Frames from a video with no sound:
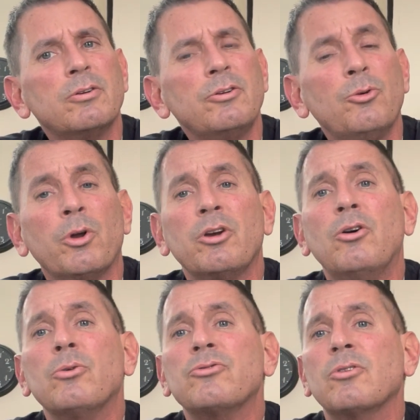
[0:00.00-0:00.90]
you want to
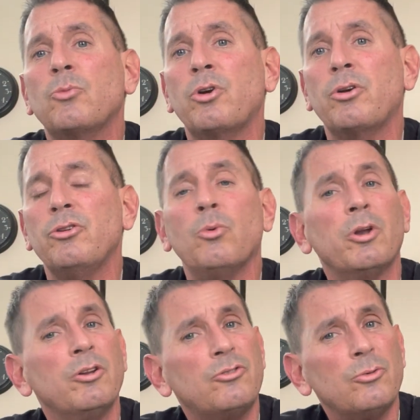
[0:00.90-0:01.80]
go somewhere, you
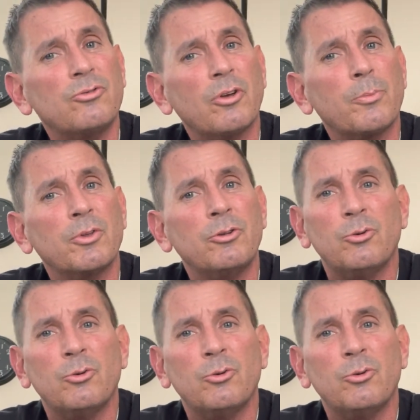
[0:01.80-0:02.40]
want to do something,